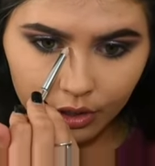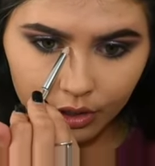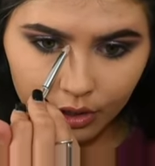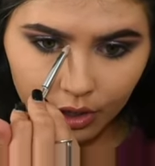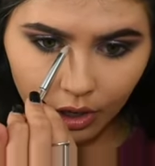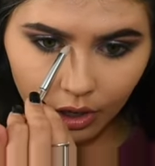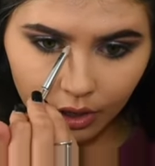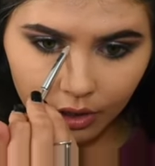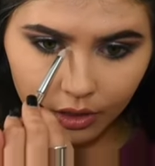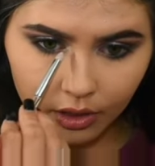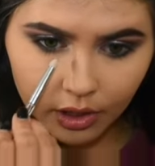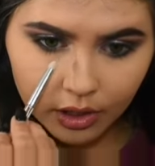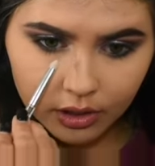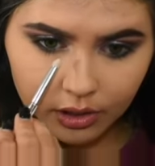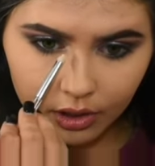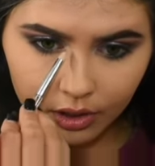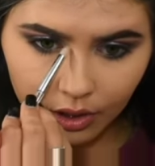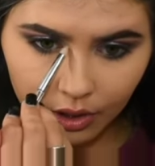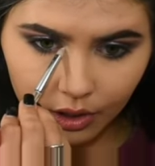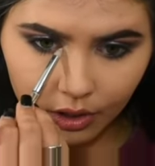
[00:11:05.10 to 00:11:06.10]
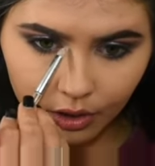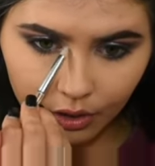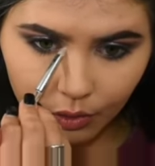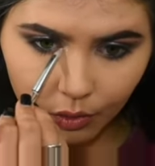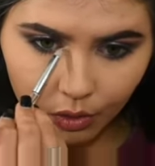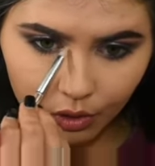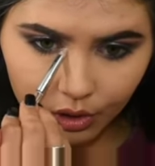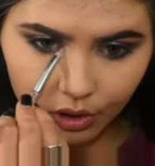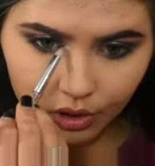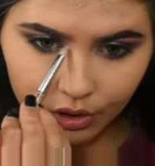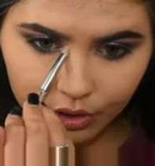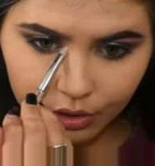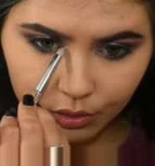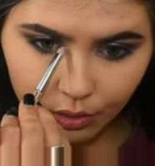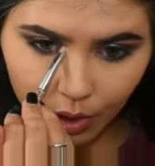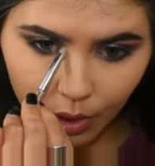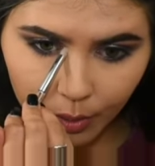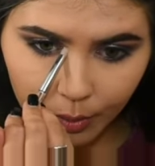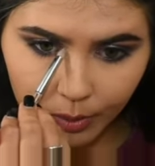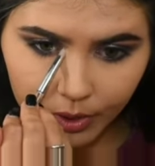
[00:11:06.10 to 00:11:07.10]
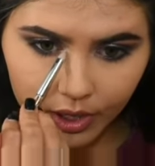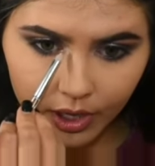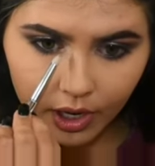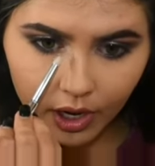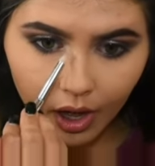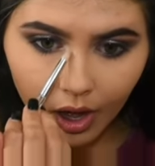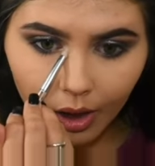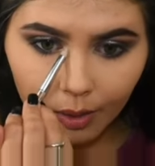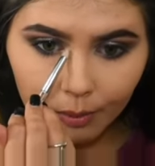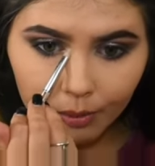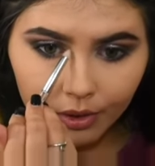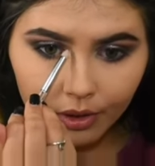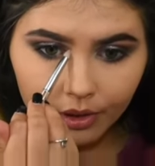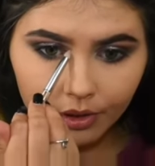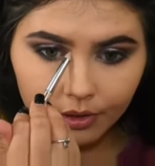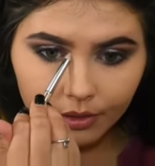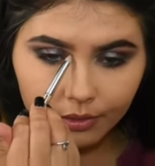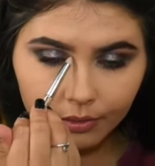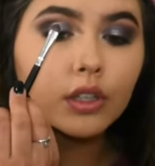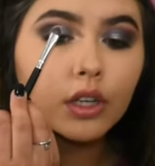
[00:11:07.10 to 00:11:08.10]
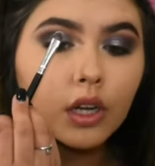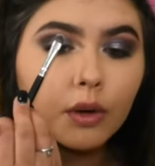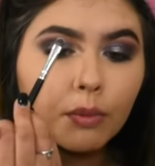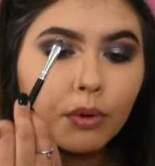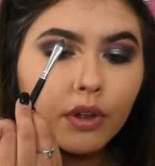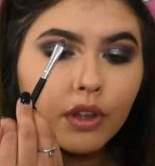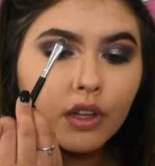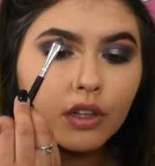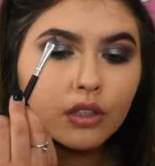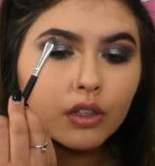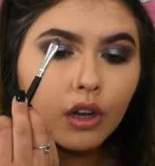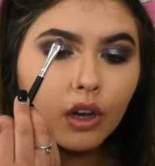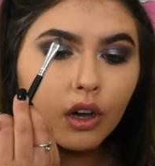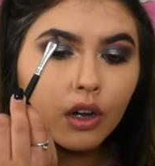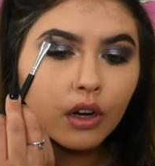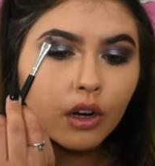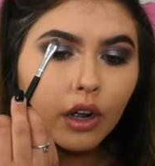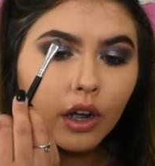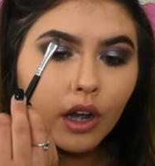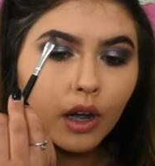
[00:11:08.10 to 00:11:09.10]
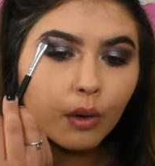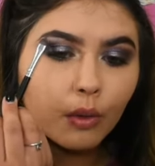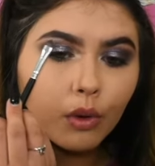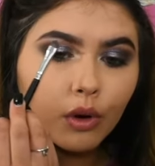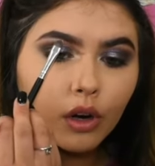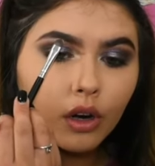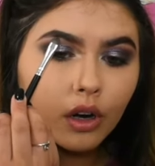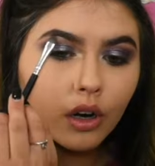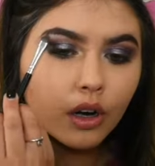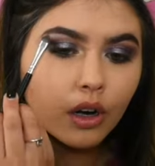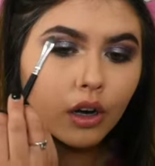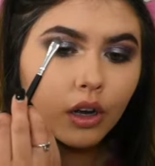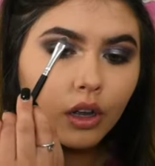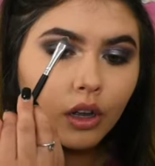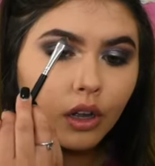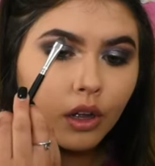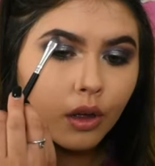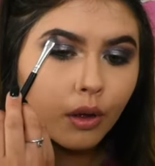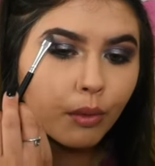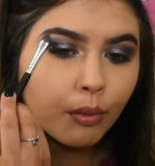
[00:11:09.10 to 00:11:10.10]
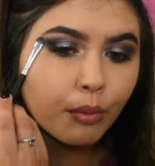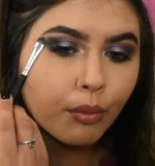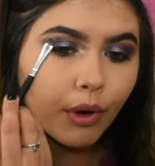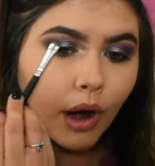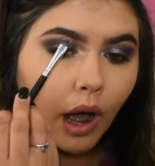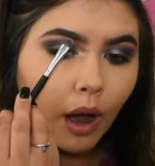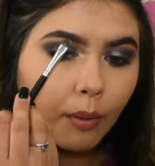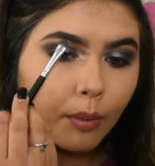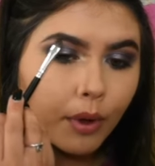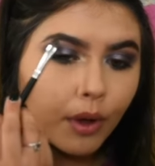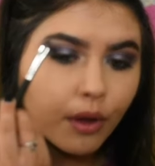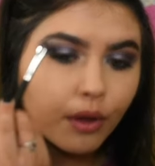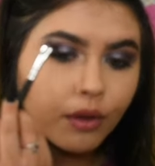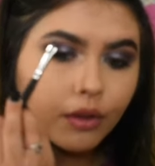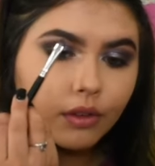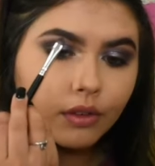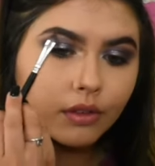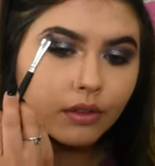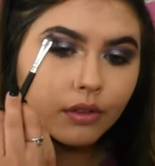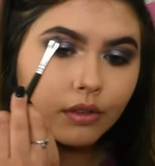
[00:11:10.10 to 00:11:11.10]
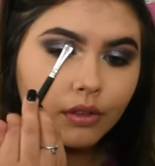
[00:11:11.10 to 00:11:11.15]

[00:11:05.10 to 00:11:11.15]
tuck this in the inner corner to open it up. I'm just going to put this on our brow bone.